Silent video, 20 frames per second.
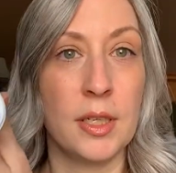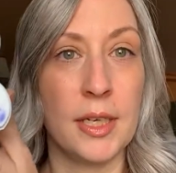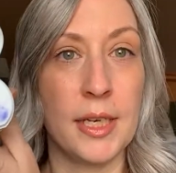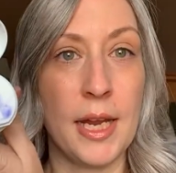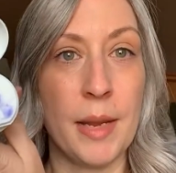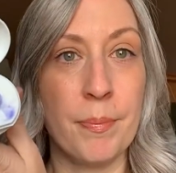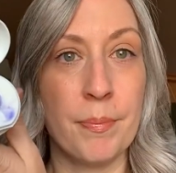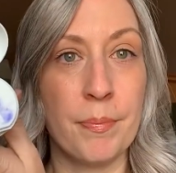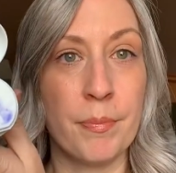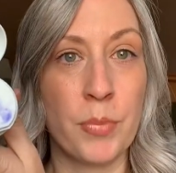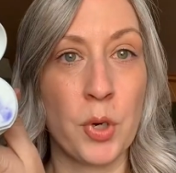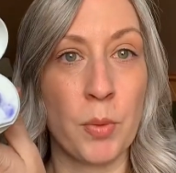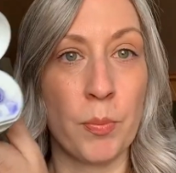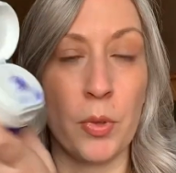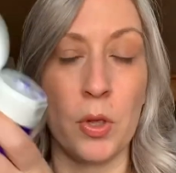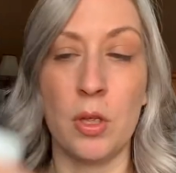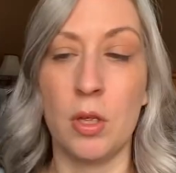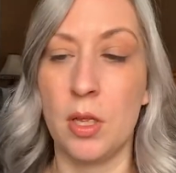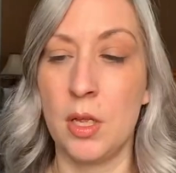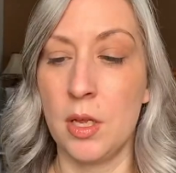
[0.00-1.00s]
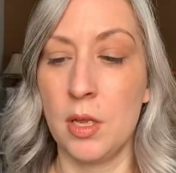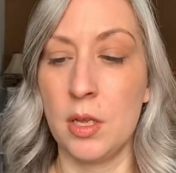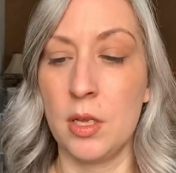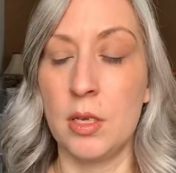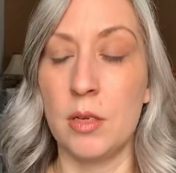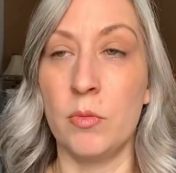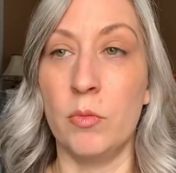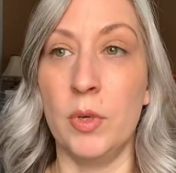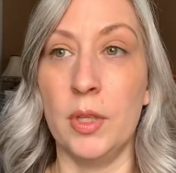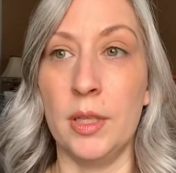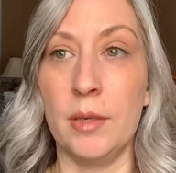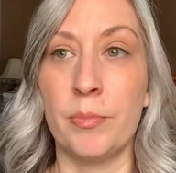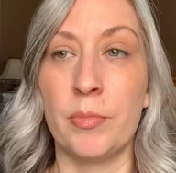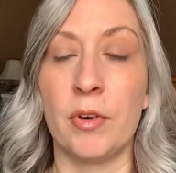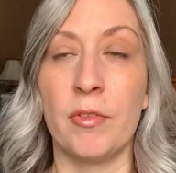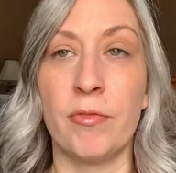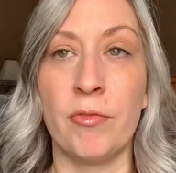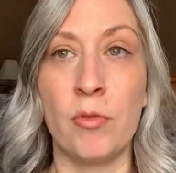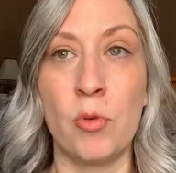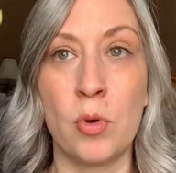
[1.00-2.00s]
Yep, purple. Will it
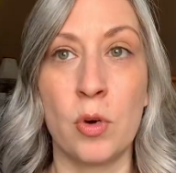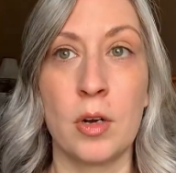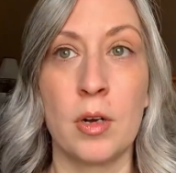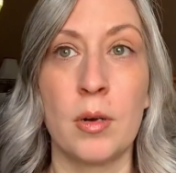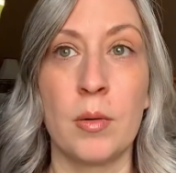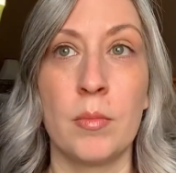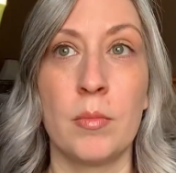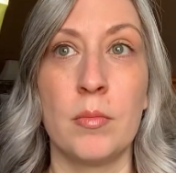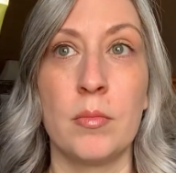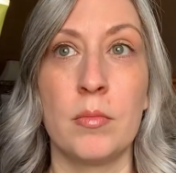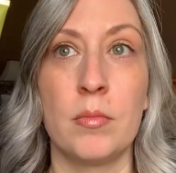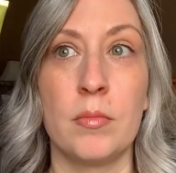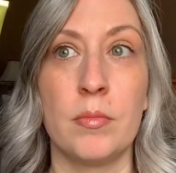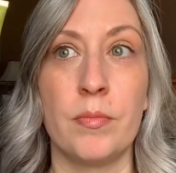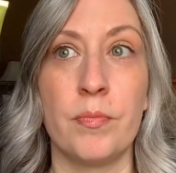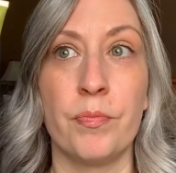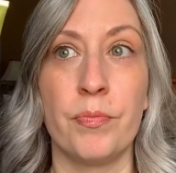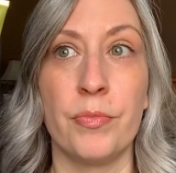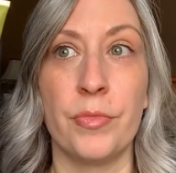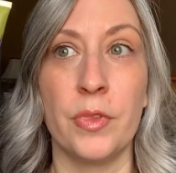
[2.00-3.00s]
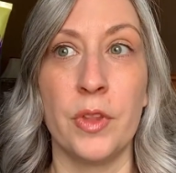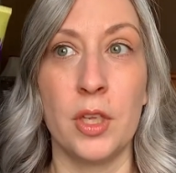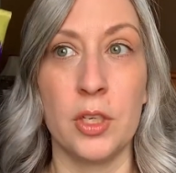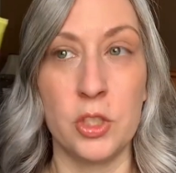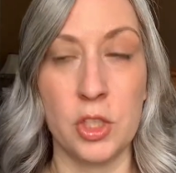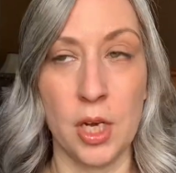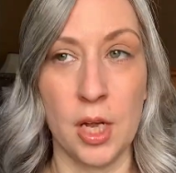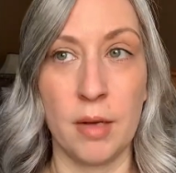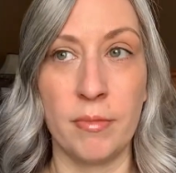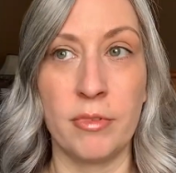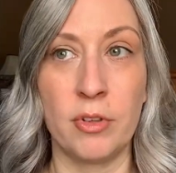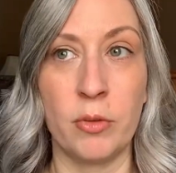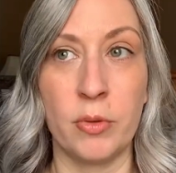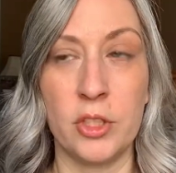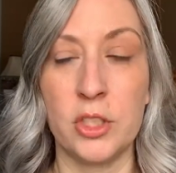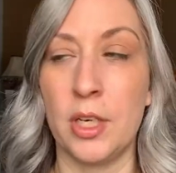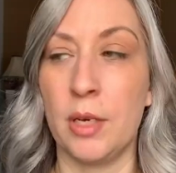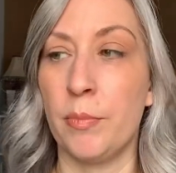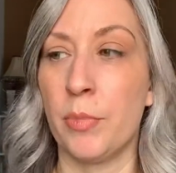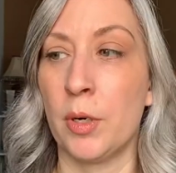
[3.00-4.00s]
perform the job for
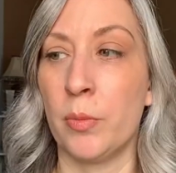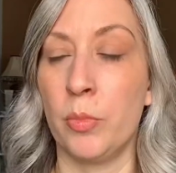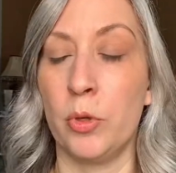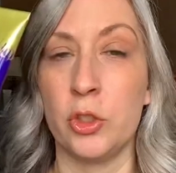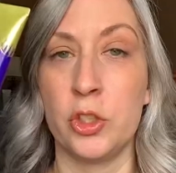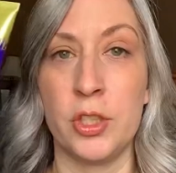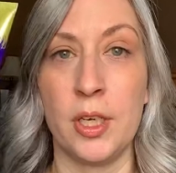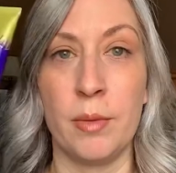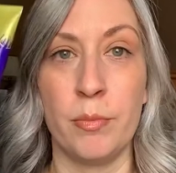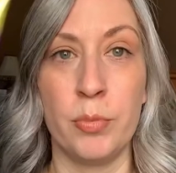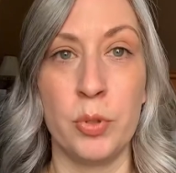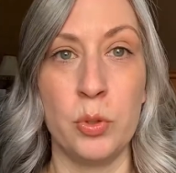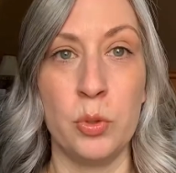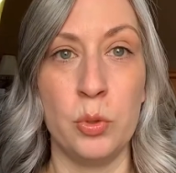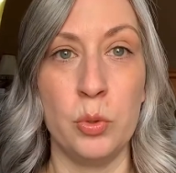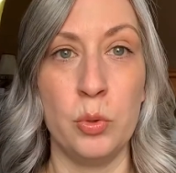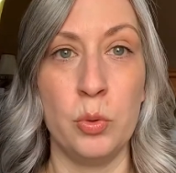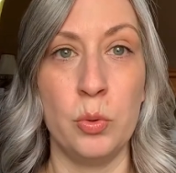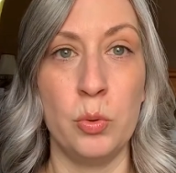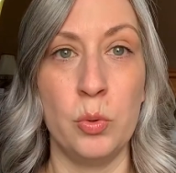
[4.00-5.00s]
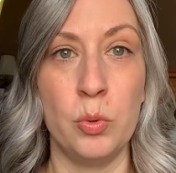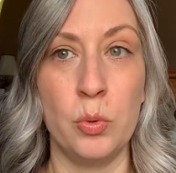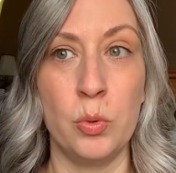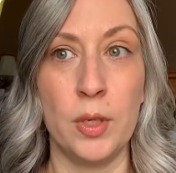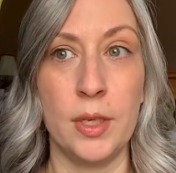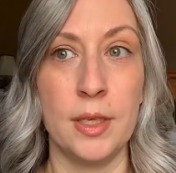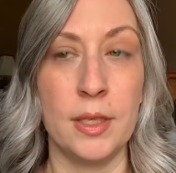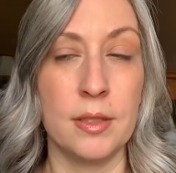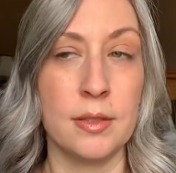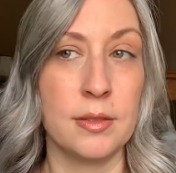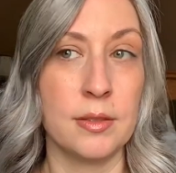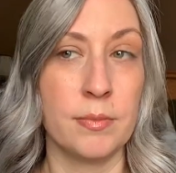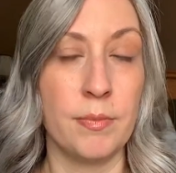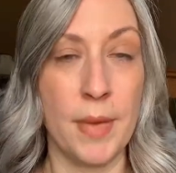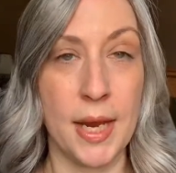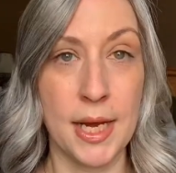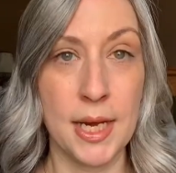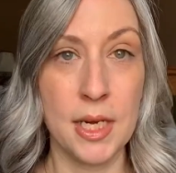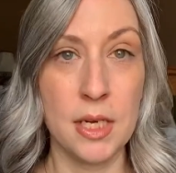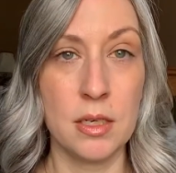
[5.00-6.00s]
which a purple shampoo is
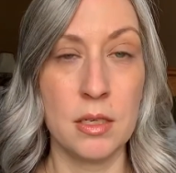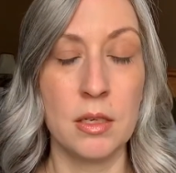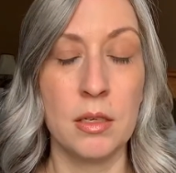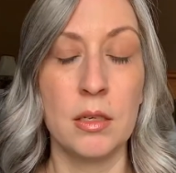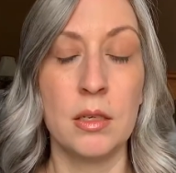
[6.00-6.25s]
made?